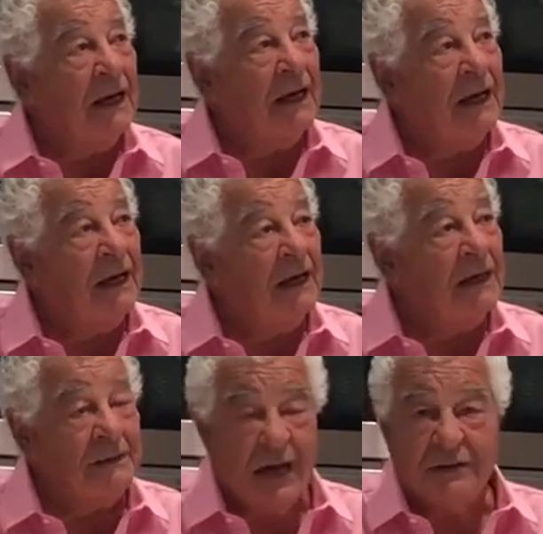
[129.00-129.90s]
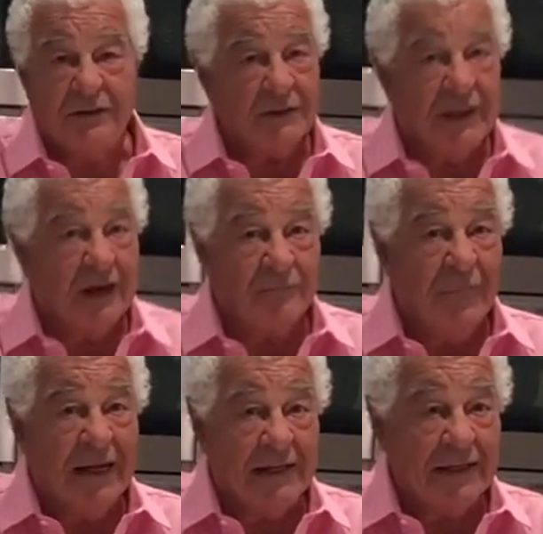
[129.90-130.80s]
So there are
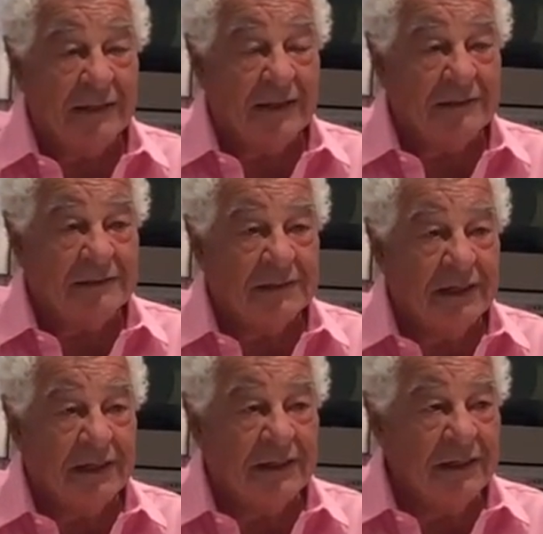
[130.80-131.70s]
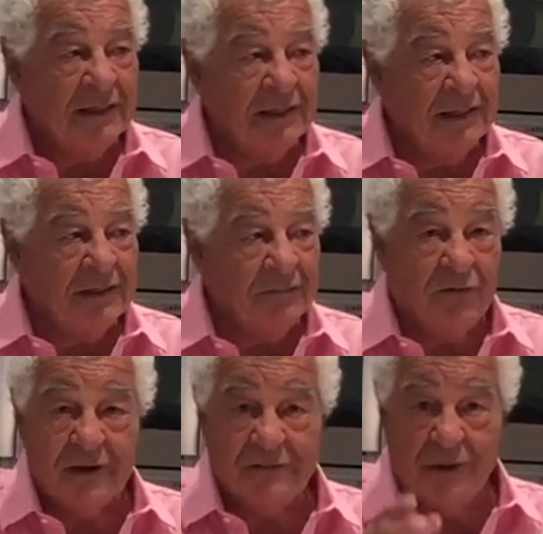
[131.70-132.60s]
many. And
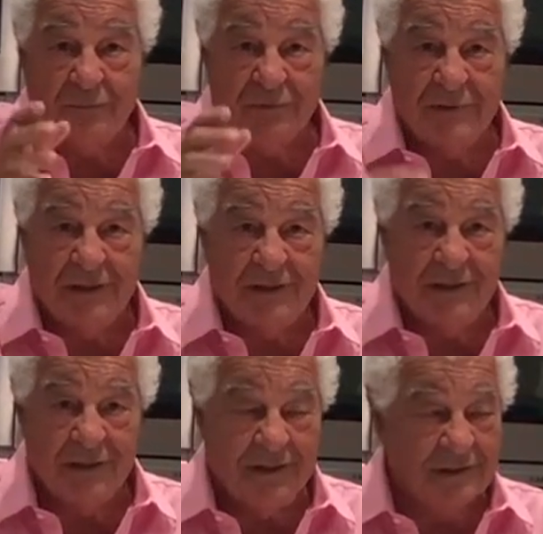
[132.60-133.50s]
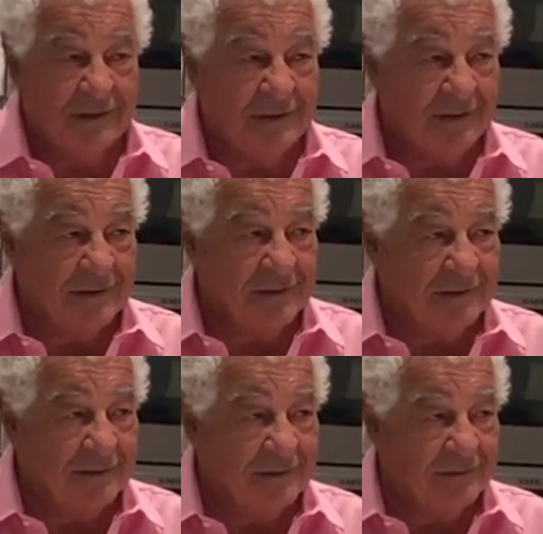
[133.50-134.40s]
for example, the
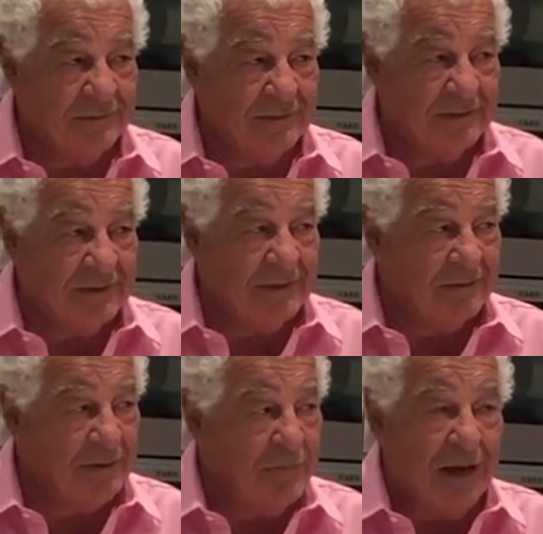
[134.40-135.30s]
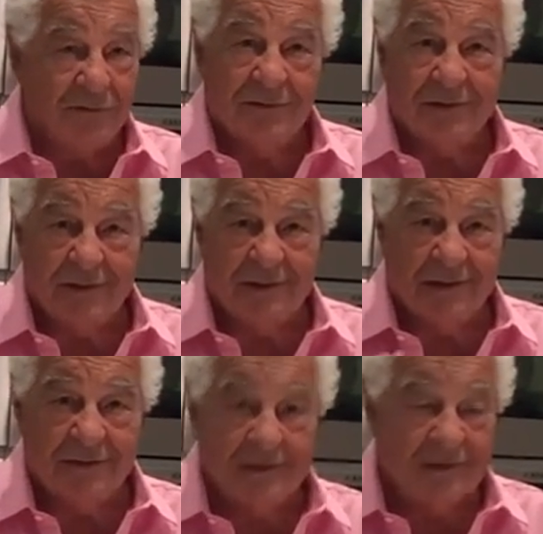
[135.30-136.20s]
melon
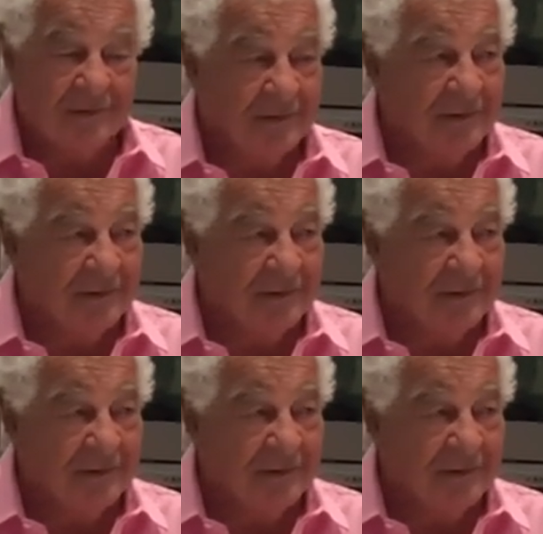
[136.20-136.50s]
and